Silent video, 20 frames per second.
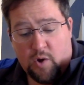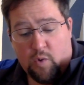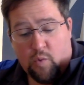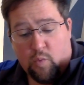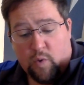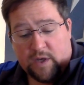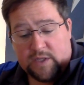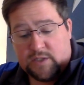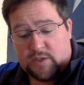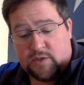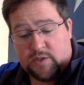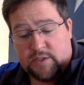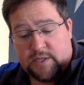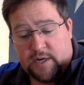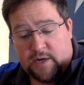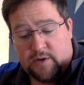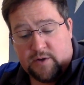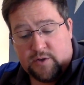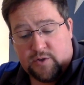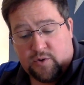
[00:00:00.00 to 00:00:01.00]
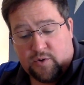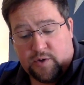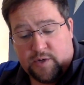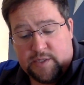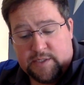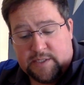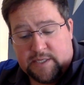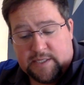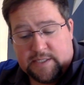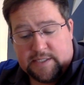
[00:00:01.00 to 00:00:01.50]
Western
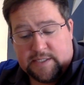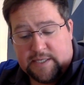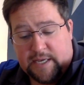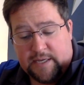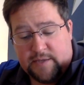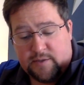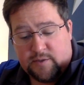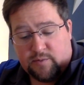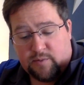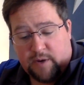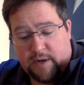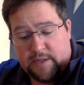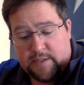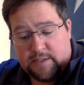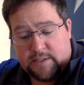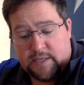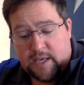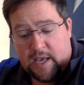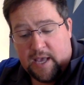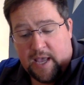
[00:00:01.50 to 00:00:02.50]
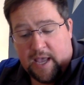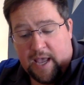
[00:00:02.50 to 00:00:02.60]
territories, states' rights,